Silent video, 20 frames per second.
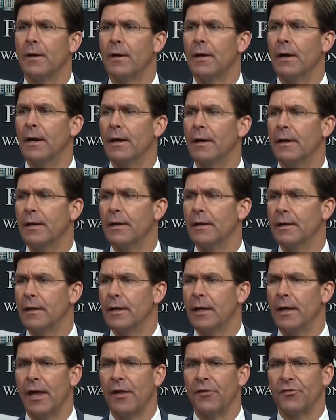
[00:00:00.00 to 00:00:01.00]
Uh,
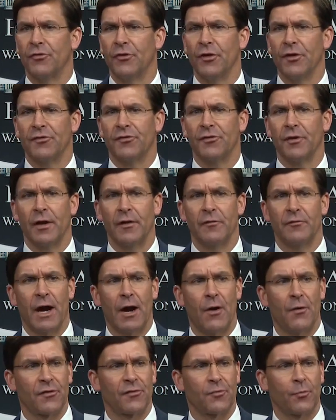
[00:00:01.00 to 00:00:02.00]
as this uh,
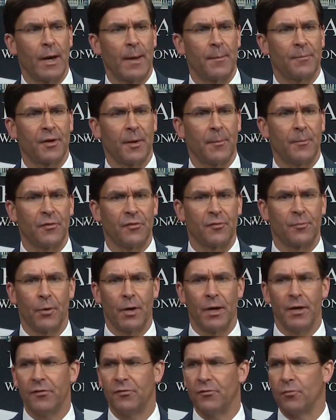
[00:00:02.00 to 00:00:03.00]
virus ramps up and
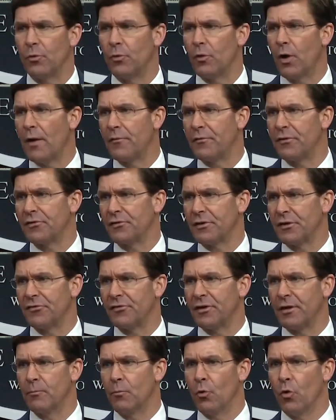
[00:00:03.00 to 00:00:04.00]
spreads, we'll obviously
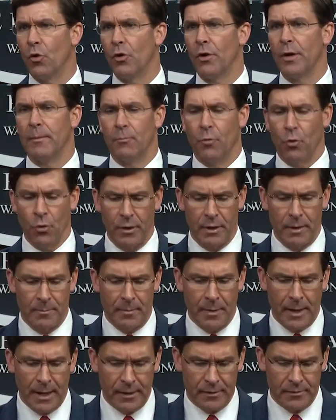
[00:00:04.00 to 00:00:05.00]
see more and more
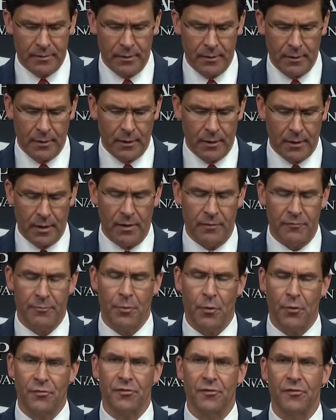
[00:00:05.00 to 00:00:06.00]
impact of
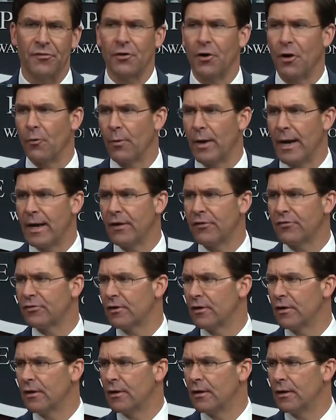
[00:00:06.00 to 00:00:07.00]
persons in our
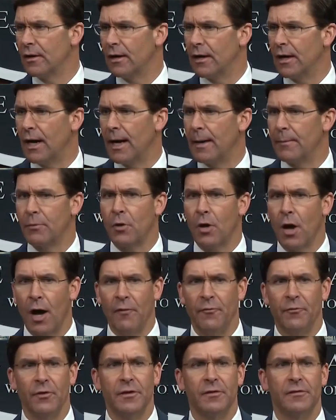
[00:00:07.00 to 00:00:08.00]
ranks. Uh, I'm
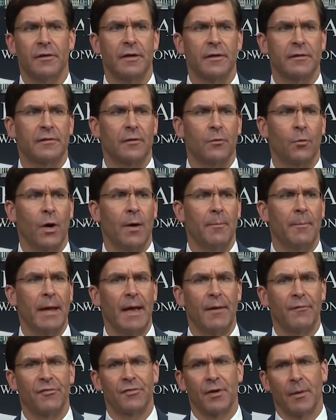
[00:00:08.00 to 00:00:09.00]
confident that, that, while it may
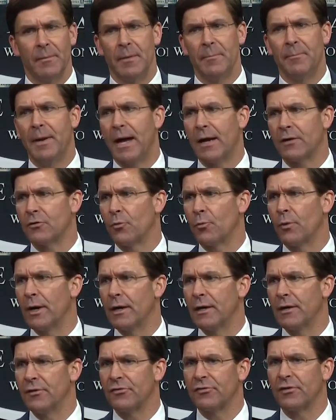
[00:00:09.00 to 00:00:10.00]
have some impact on
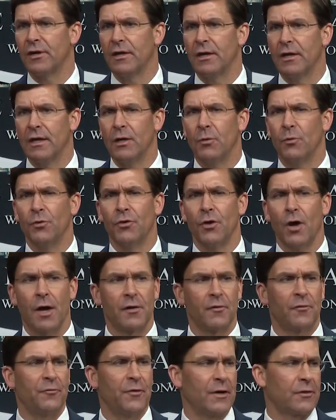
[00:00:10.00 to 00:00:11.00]
readiness, it will
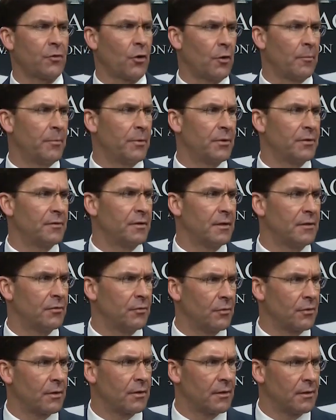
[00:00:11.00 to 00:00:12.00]
not affect our ability
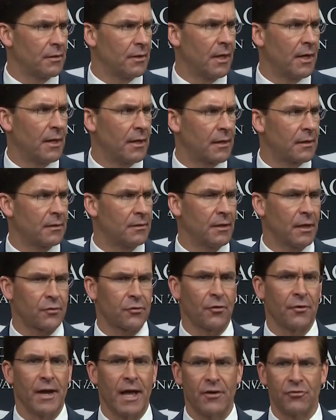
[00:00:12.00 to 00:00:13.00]
to con uh,
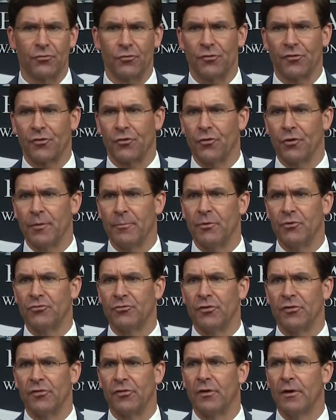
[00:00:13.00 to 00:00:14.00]
conduct our national security
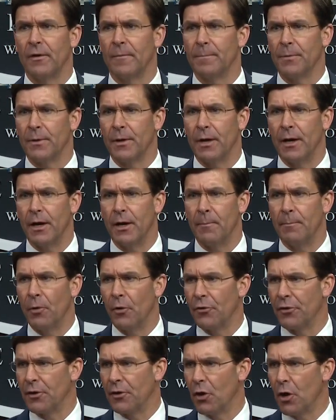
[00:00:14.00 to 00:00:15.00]
missions uh,
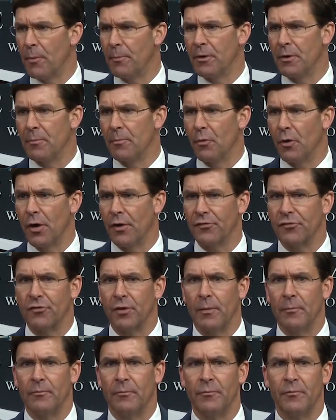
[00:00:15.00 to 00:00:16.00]
both at home and abroad.
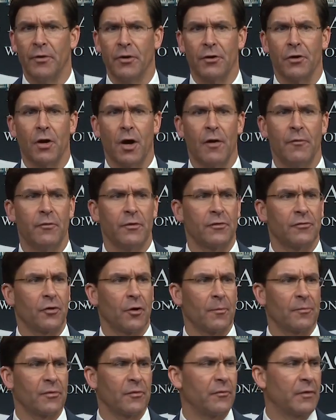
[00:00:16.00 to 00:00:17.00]
So I'm very confident in
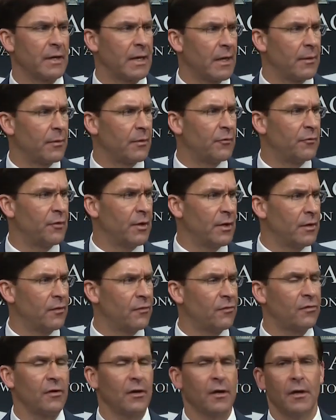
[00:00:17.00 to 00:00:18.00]
terms of, again, the
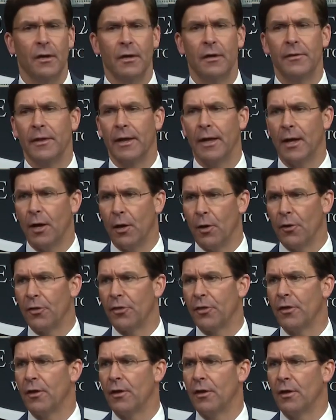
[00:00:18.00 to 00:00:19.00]
fitness, the
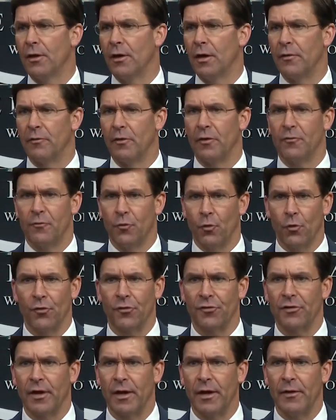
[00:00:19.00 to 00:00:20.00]
health of our
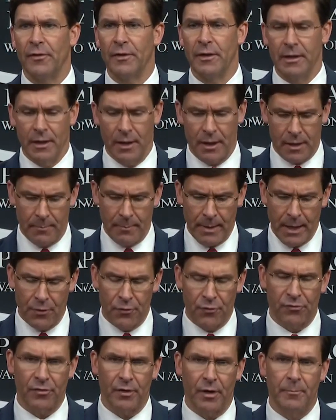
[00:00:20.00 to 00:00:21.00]
force, and the uh,
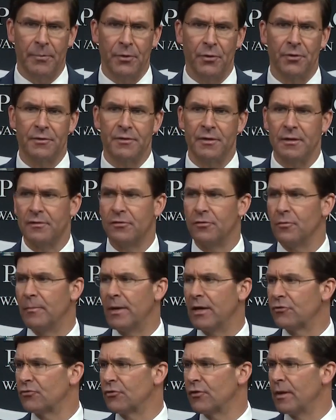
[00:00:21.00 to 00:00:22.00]
commander's ability to
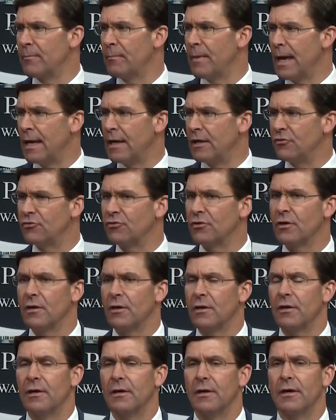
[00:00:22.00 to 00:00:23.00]
make sure they manage
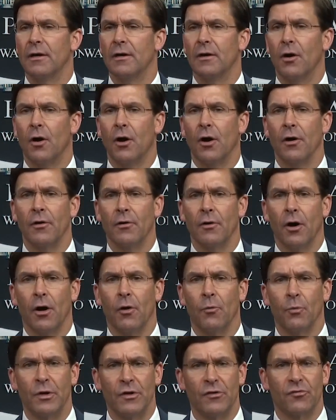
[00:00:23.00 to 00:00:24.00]
uh, our,
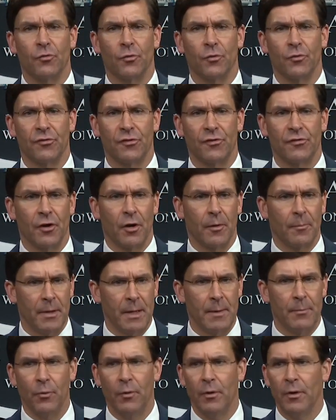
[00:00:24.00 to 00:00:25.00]
our resources and our
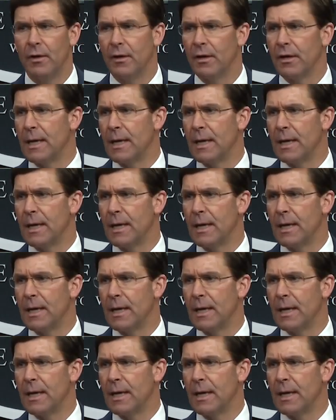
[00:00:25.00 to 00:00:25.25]
people.